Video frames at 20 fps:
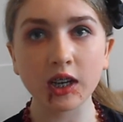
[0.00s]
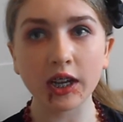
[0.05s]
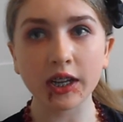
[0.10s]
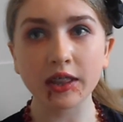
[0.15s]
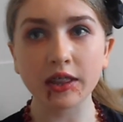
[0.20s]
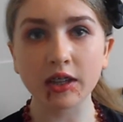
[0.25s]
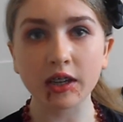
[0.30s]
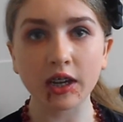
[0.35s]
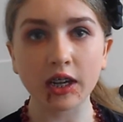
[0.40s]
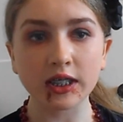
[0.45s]

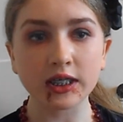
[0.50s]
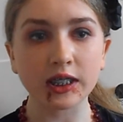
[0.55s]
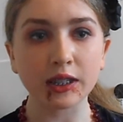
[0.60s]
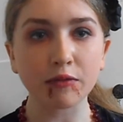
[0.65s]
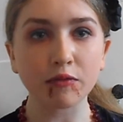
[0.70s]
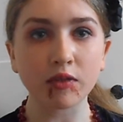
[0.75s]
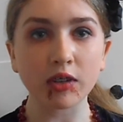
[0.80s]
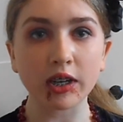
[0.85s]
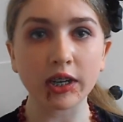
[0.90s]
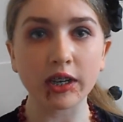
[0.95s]
like the, as
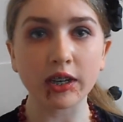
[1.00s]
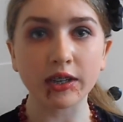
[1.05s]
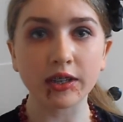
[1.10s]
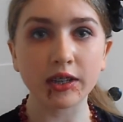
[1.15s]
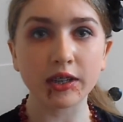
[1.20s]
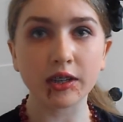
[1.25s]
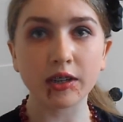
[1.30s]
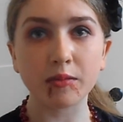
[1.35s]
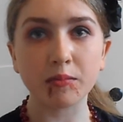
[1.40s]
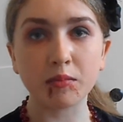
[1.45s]
if
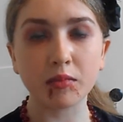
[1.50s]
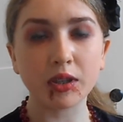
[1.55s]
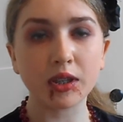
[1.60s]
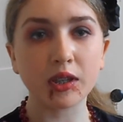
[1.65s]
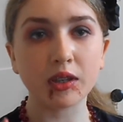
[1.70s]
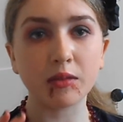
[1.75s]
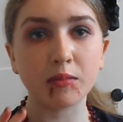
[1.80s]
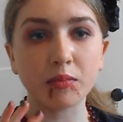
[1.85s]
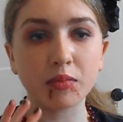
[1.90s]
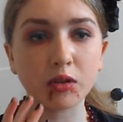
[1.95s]

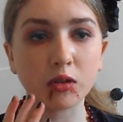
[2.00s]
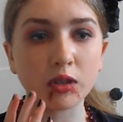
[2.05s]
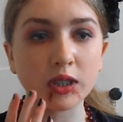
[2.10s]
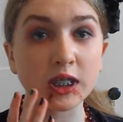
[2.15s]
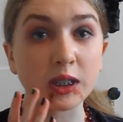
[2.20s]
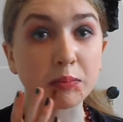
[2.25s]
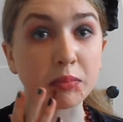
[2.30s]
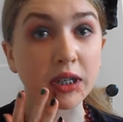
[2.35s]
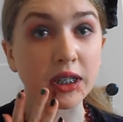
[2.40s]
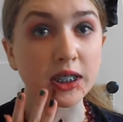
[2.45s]
the blood
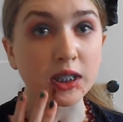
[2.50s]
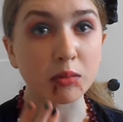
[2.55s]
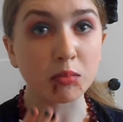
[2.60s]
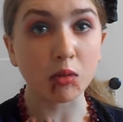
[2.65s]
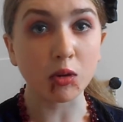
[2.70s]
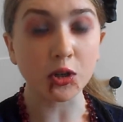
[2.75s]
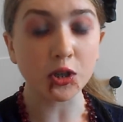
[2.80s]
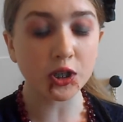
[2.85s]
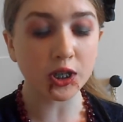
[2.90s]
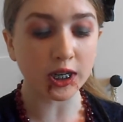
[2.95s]
has been
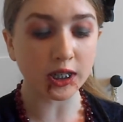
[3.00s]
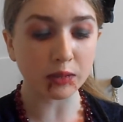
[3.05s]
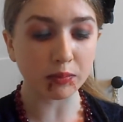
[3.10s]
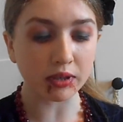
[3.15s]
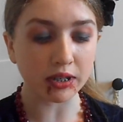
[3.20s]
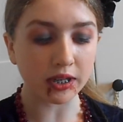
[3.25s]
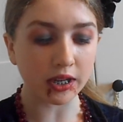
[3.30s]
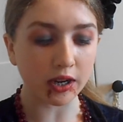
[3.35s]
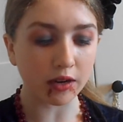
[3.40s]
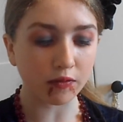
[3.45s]
smudged and it's
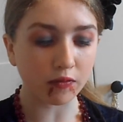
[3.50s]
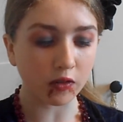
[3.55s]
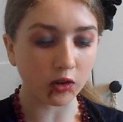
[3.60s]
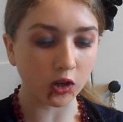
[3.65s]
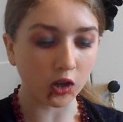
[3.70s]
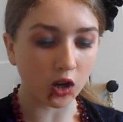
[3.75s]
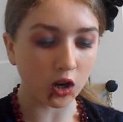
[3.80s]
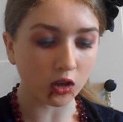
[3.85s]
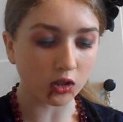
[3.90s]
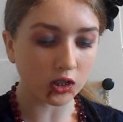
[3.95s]
been there
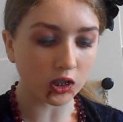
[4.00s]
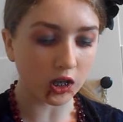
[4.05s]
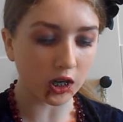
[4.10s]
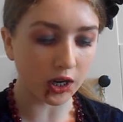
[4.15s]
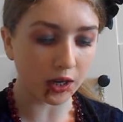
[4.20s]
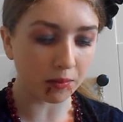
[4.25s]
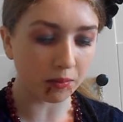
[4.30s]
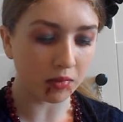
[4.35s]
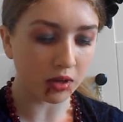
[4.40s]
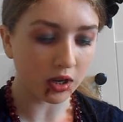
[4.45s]
for a long
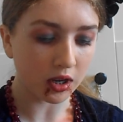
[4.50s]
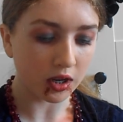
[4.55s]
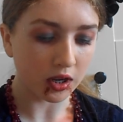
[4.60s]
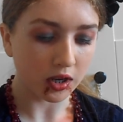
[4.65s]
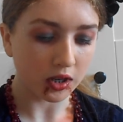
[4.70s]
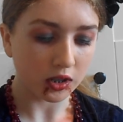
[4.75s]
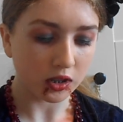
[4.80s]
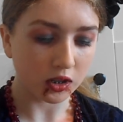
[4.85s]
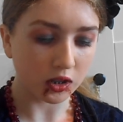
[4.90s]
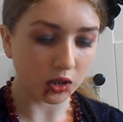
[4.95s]
time.
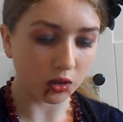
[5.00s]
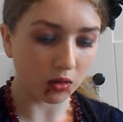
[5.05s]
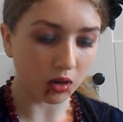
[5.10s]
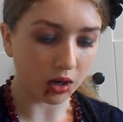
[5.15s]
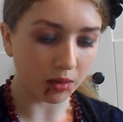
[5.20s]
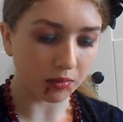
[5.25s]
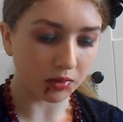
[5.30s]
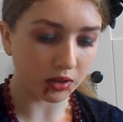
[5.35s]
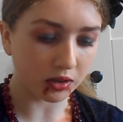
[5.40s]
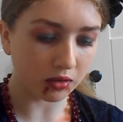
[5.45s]
So
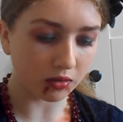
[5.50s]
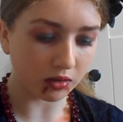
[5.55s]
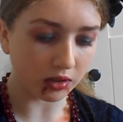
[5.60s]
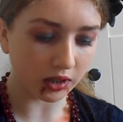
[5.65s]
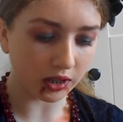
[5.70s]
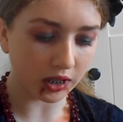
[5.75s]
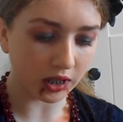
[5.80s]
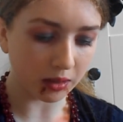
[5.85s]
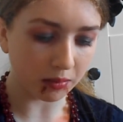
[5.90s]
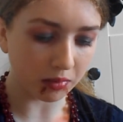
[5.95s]
I'm just
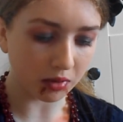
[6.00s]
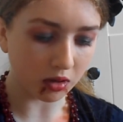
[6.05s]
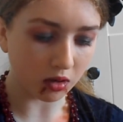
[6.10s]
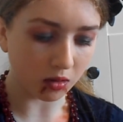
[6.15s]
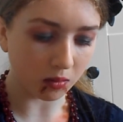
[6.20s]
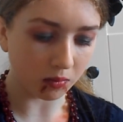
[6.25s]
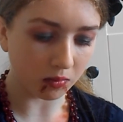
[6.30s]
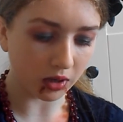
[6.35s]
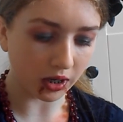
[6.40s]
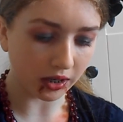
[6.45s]
going to keep
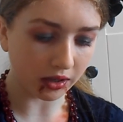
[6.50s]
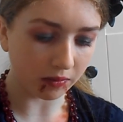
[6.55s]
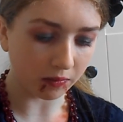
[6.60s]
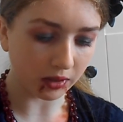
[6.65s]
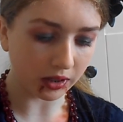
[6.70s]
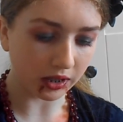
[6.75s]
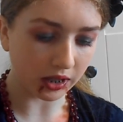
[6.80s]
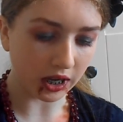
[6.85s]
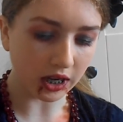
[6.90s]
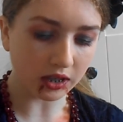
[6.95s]
going like
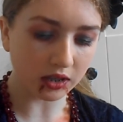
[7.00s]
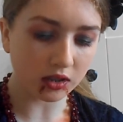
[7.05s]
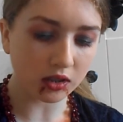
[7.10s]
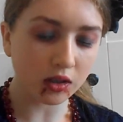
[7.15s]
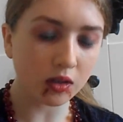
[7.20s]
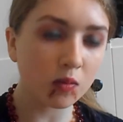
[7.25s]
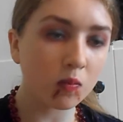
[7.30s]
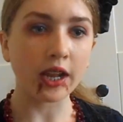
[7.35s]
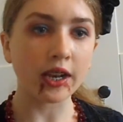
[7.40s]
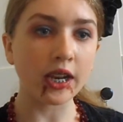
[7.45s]
with
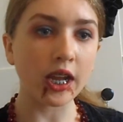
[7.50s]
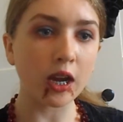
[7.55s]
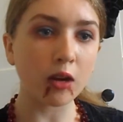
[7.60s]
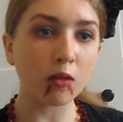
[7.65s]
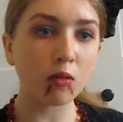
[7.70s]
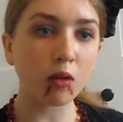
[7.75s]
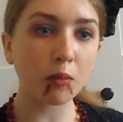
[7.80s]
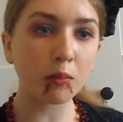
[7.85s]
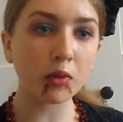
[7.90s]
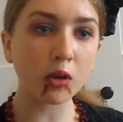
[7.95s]
that. And
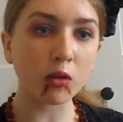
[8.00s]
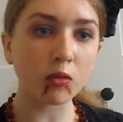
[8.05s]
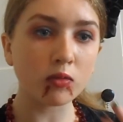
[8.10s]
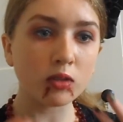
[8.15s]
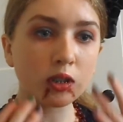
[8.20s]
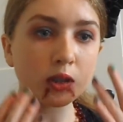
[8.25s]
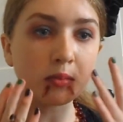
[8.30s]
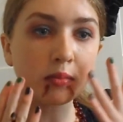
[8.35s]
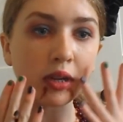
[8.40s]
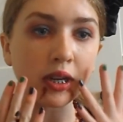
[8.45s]
now I'm
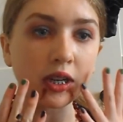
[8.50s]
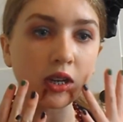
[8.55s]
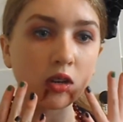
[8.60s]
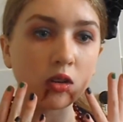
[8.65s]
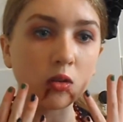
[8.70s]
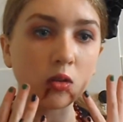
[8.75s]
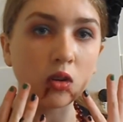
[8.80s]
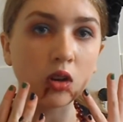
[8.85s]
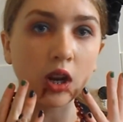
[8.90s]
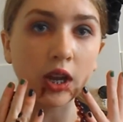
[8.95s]
going to make
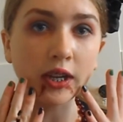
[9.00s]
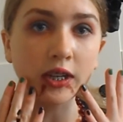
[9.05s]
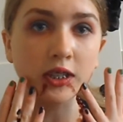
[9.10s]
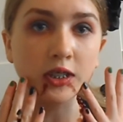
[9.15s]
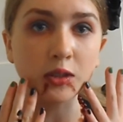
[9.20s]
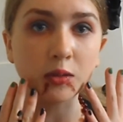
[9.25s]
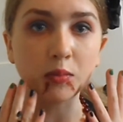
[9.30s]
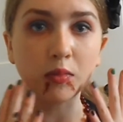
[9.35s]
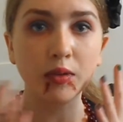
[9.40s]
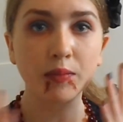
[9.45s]
it look like
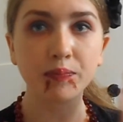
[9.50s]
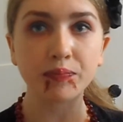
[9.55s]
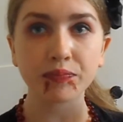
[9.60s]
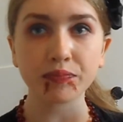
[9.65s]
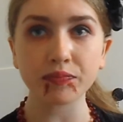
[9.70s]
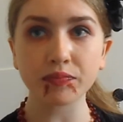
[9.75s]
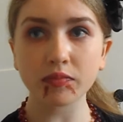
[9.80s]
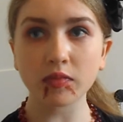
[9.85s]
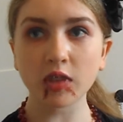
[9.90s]
someone